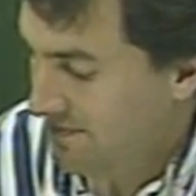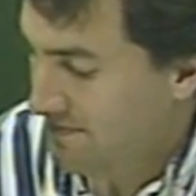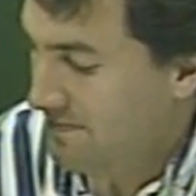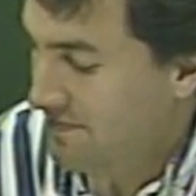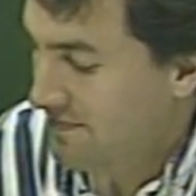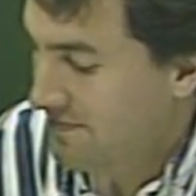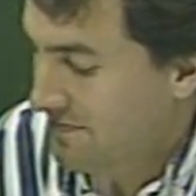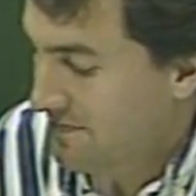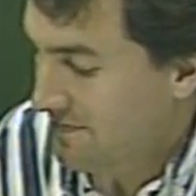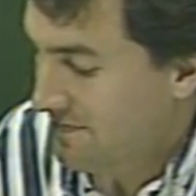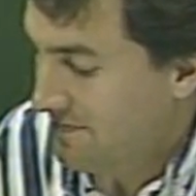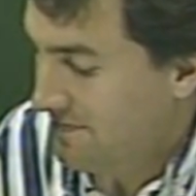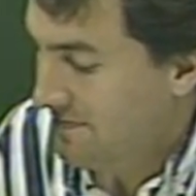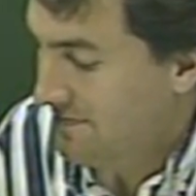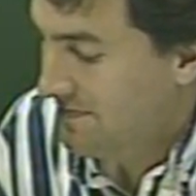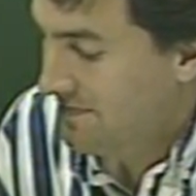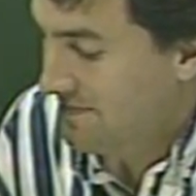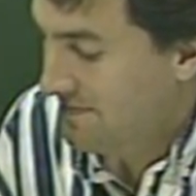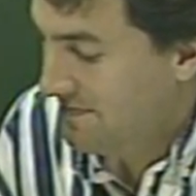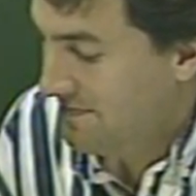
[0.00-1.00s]
then
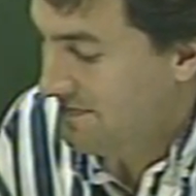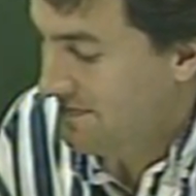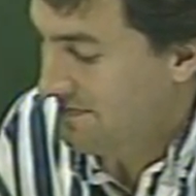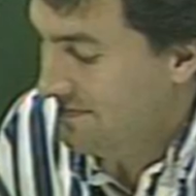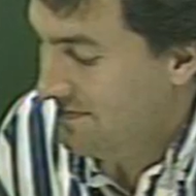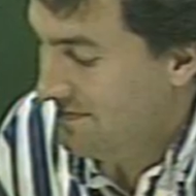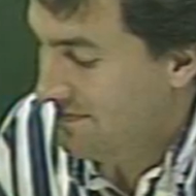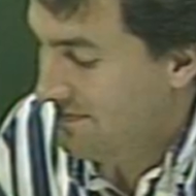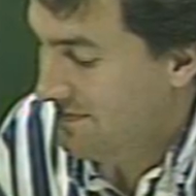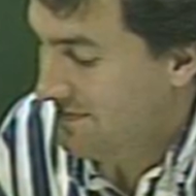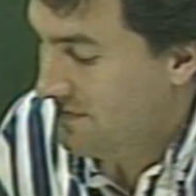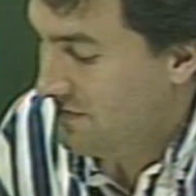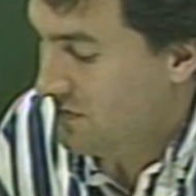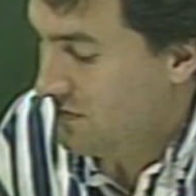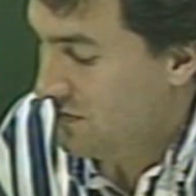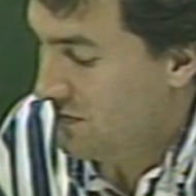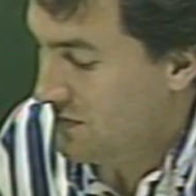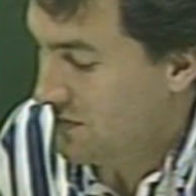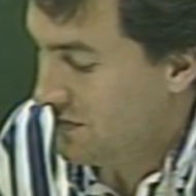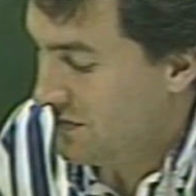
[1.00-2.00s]
college, where
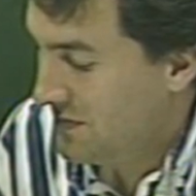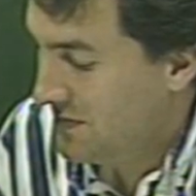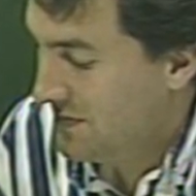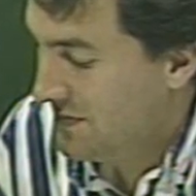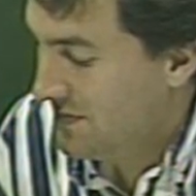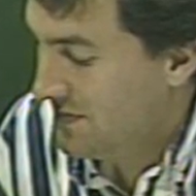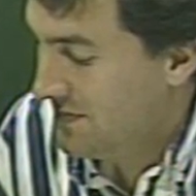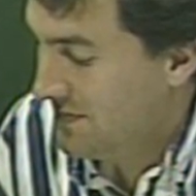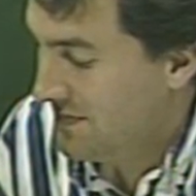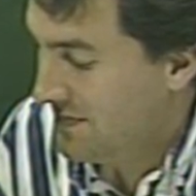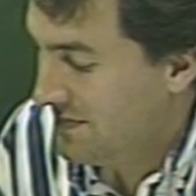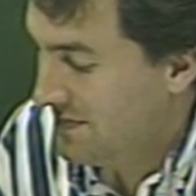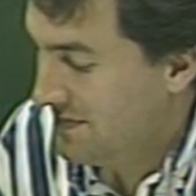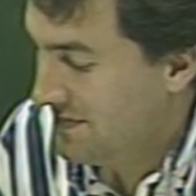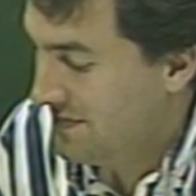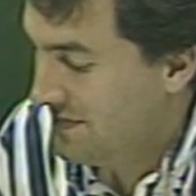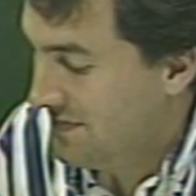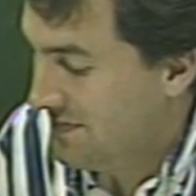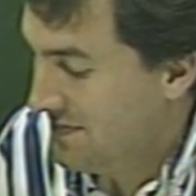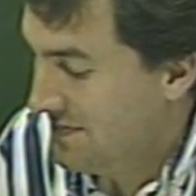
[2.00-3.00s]
suddenly it's um,
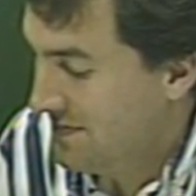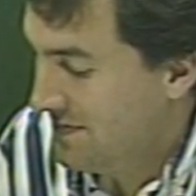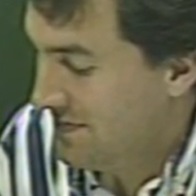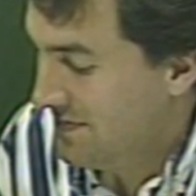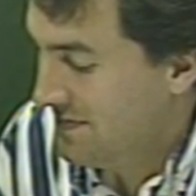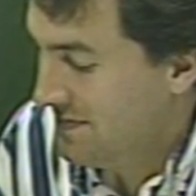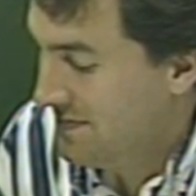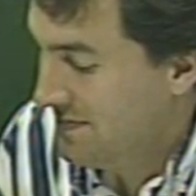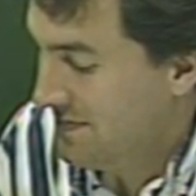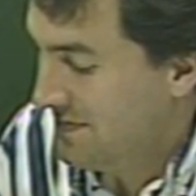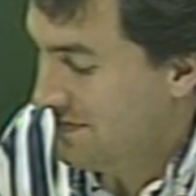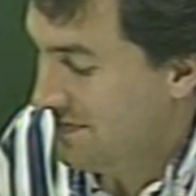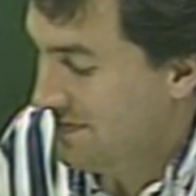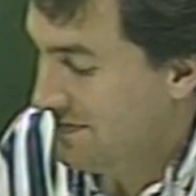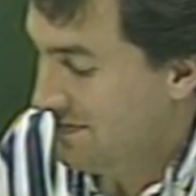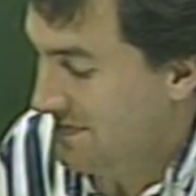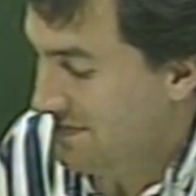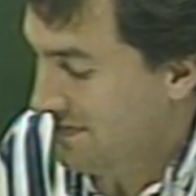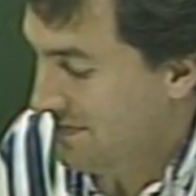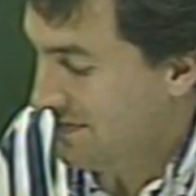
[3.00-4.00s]
a less
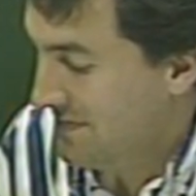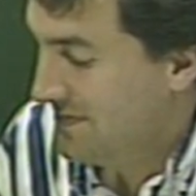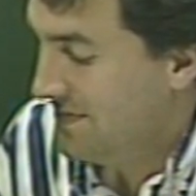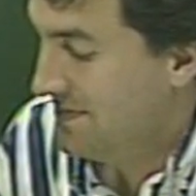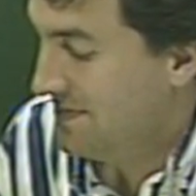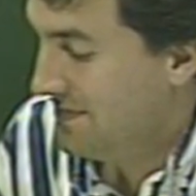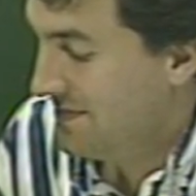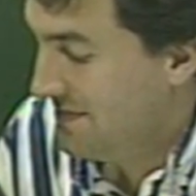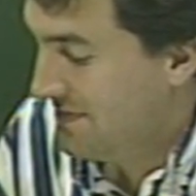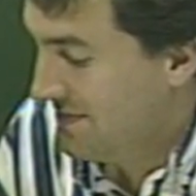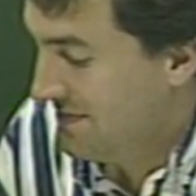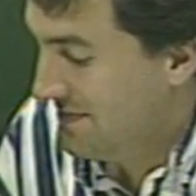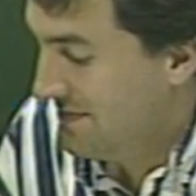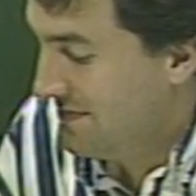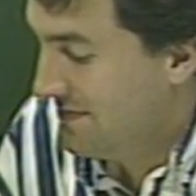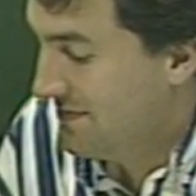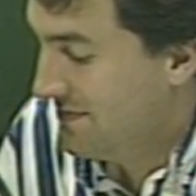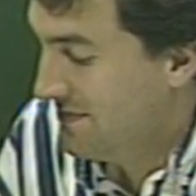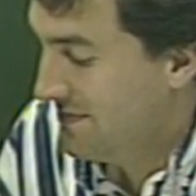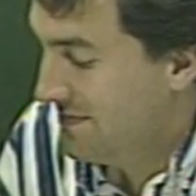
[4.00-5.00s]
intense experience than
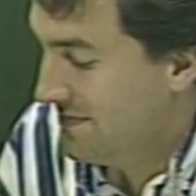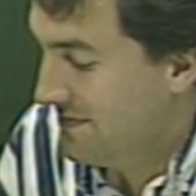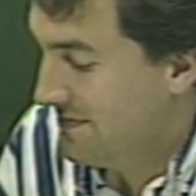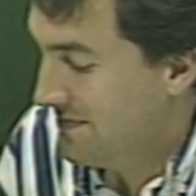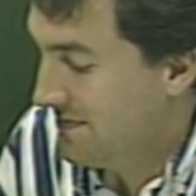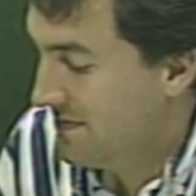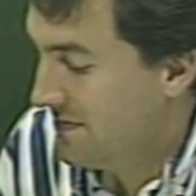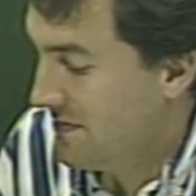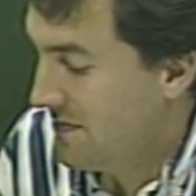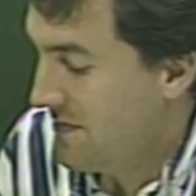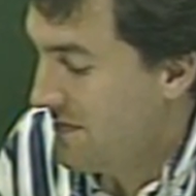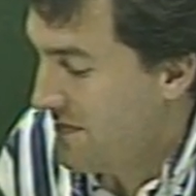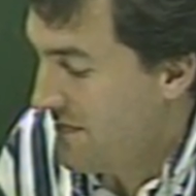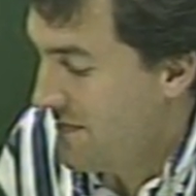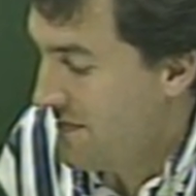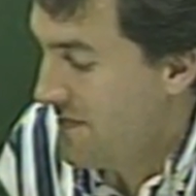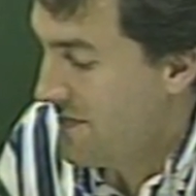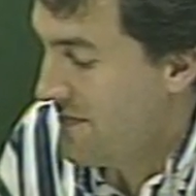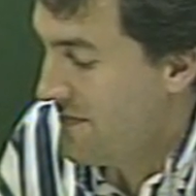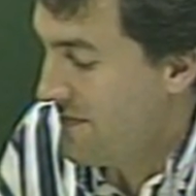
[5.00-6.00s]
the American
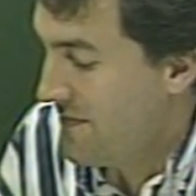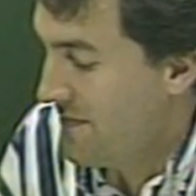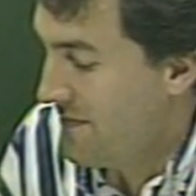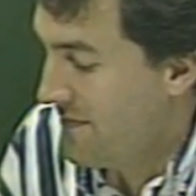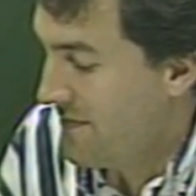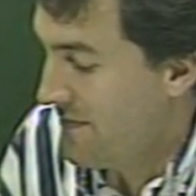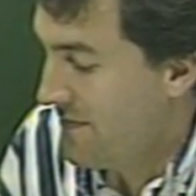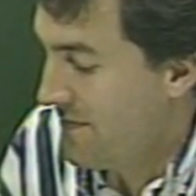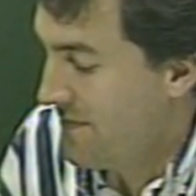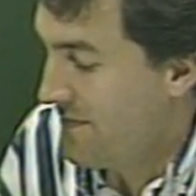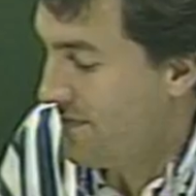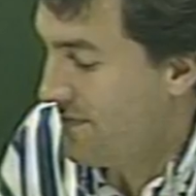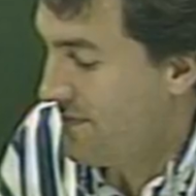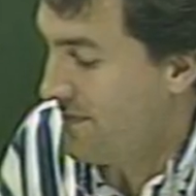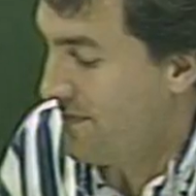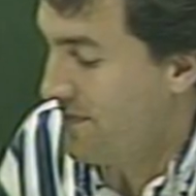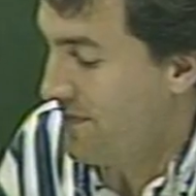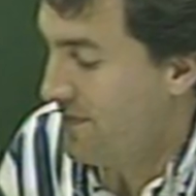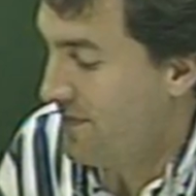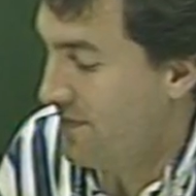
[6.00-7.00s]
students' experience, where in
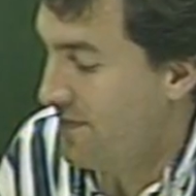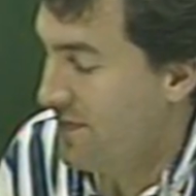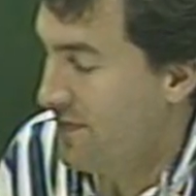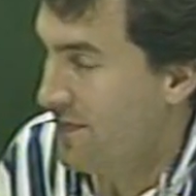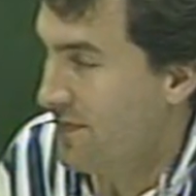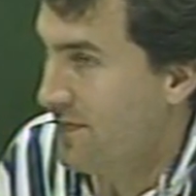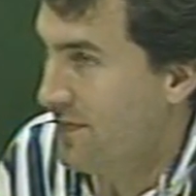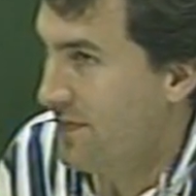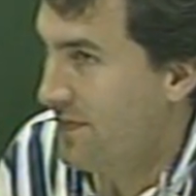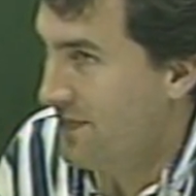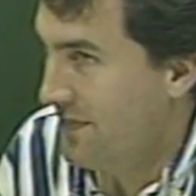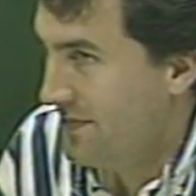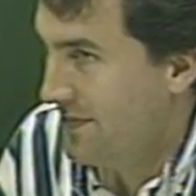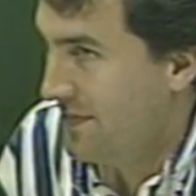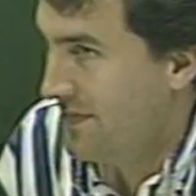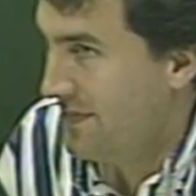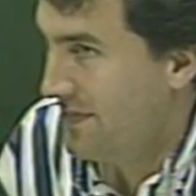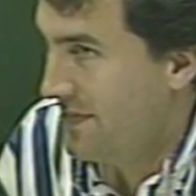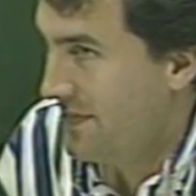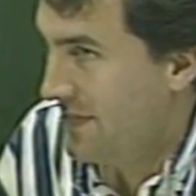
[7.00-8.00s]
the United States
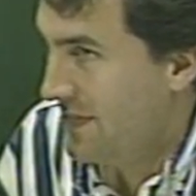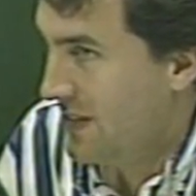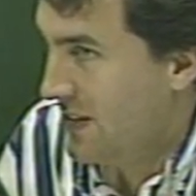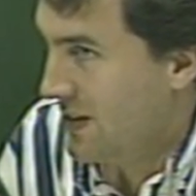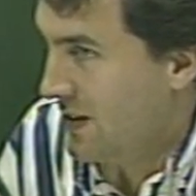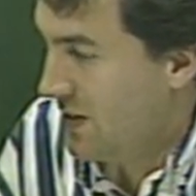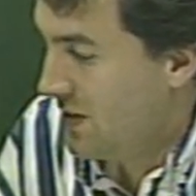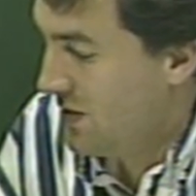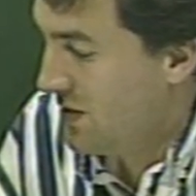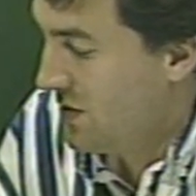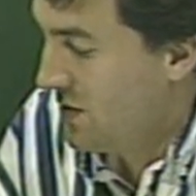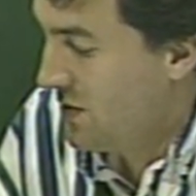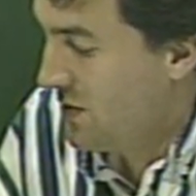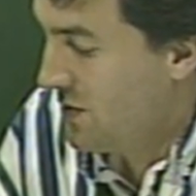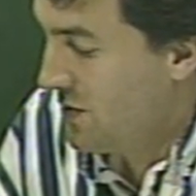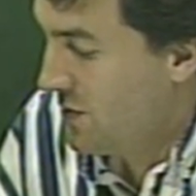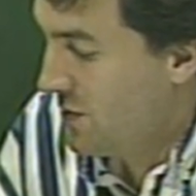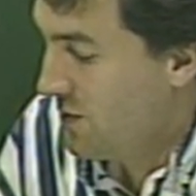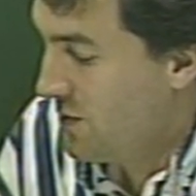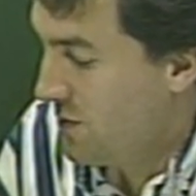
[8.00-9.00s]
there's a lot more
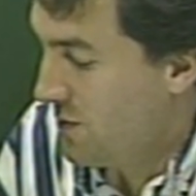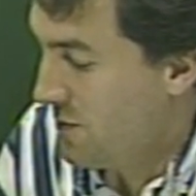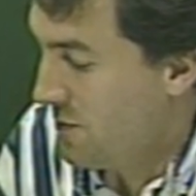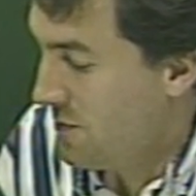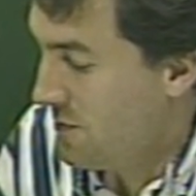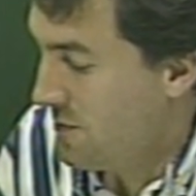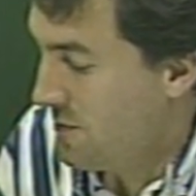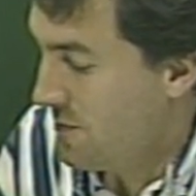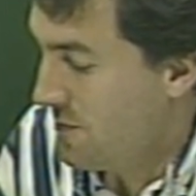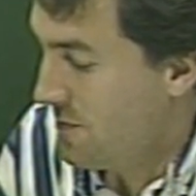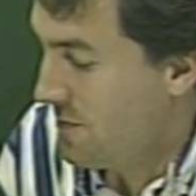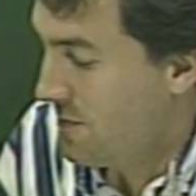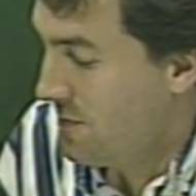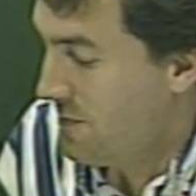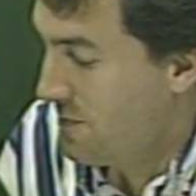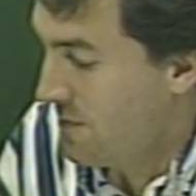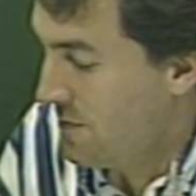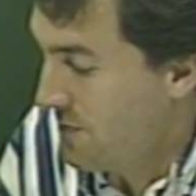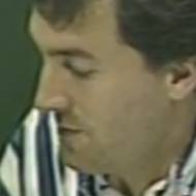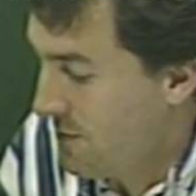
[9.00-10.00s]
demanded of students at the
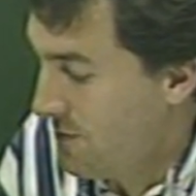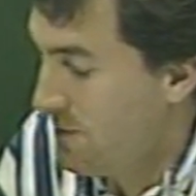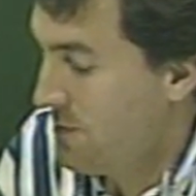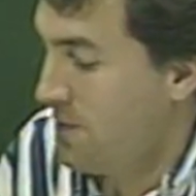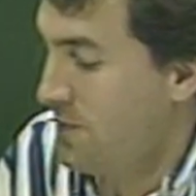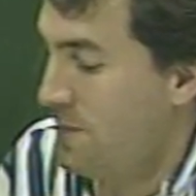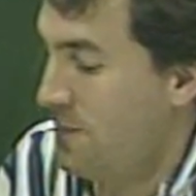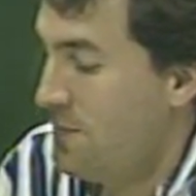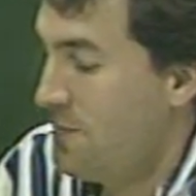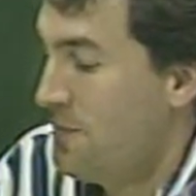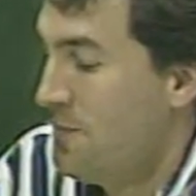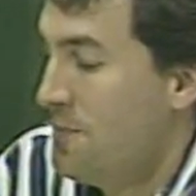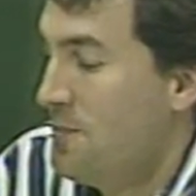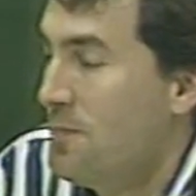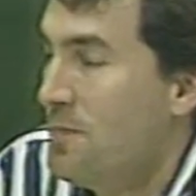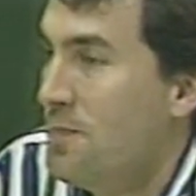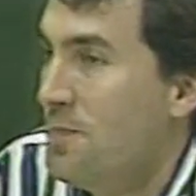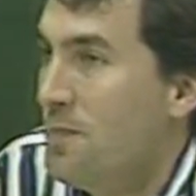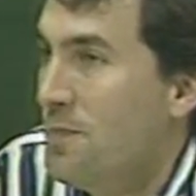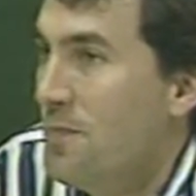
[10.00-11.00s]
college level than in
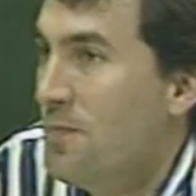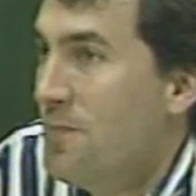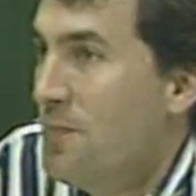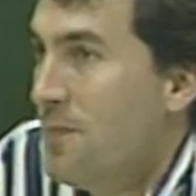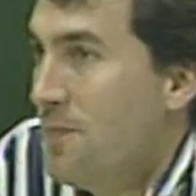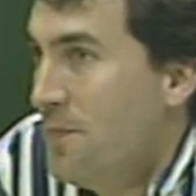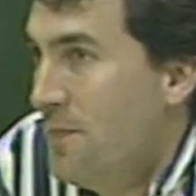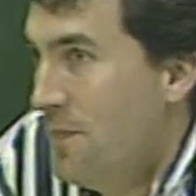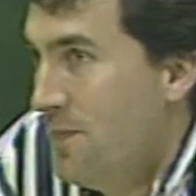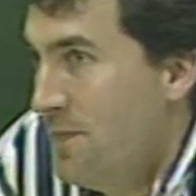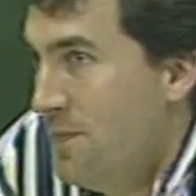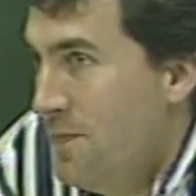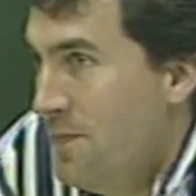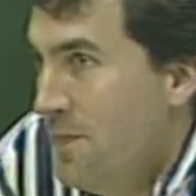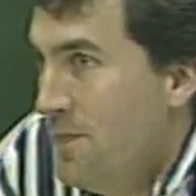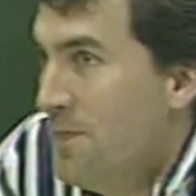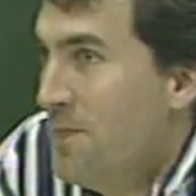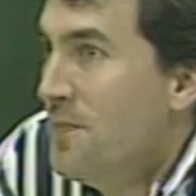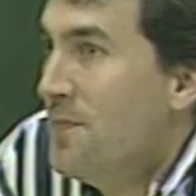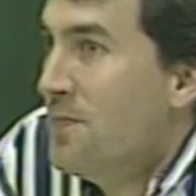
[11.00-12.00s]
most high school levels.
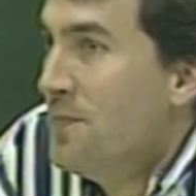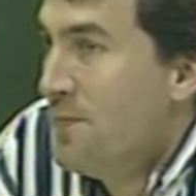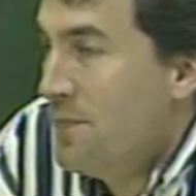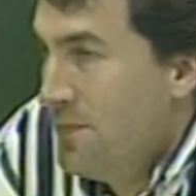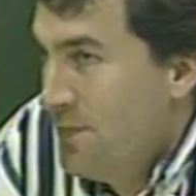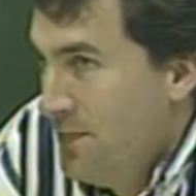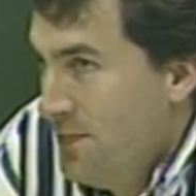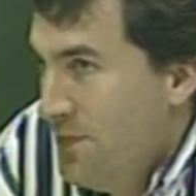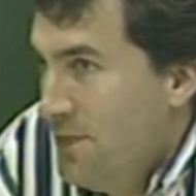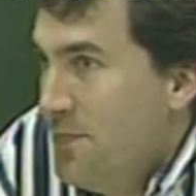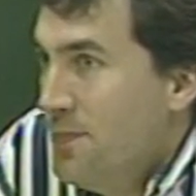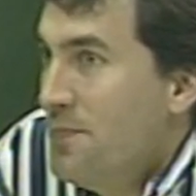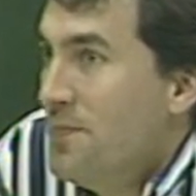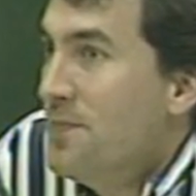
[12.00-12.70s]
It's the reverse.